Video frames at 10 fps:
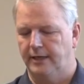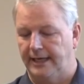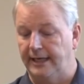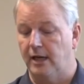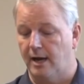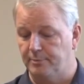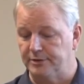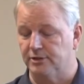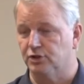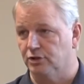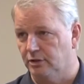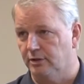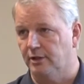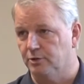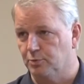in opposition to
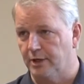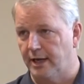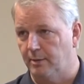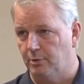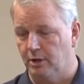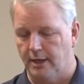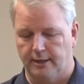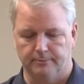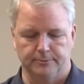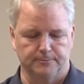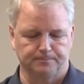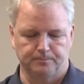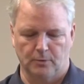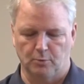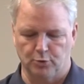these preamble items,
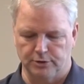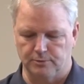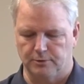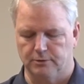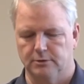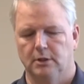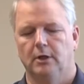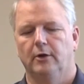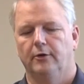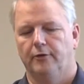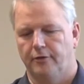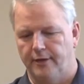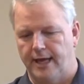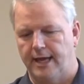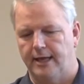the principles,
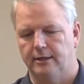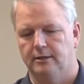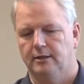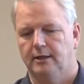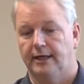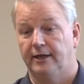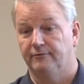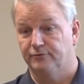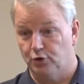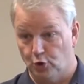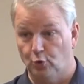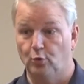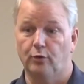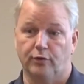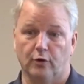then if
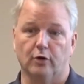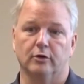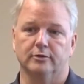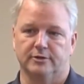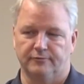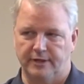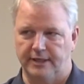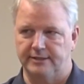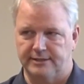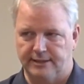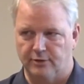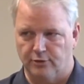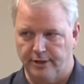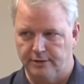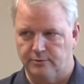2/3 of the EC
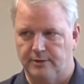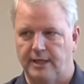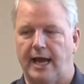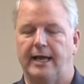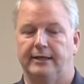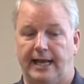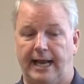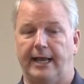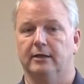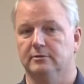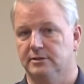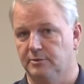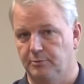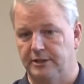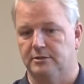agrees with that and
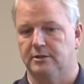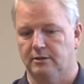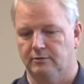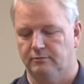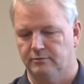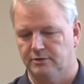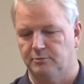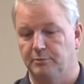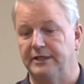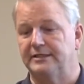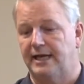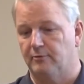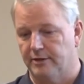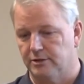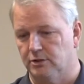submits that
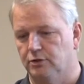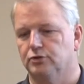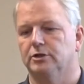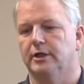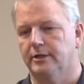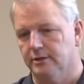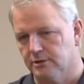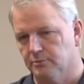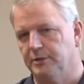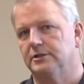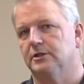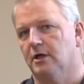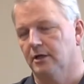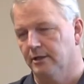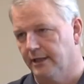resolution and then submits it
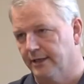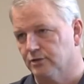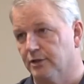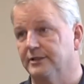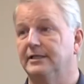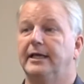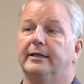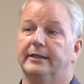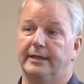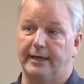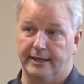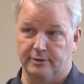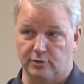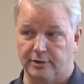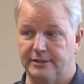on to the SREC, and then the
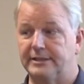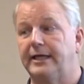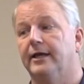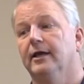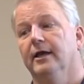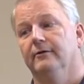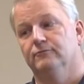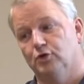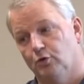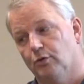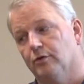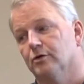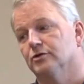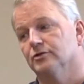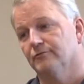SREC,
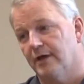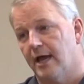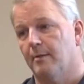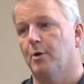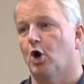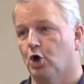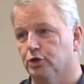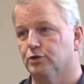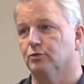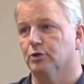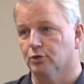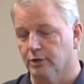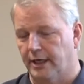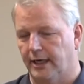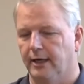2/3 of them also
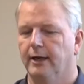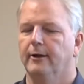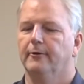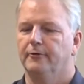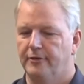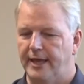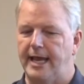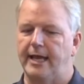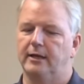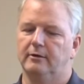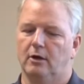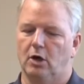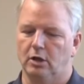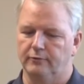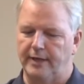agree, then
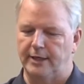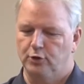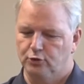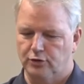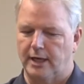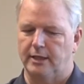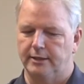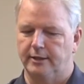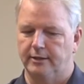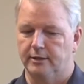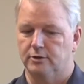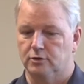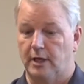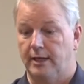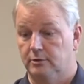all of that neutrality that
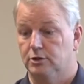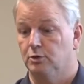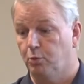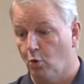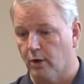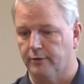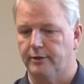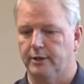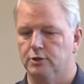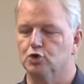is and support that is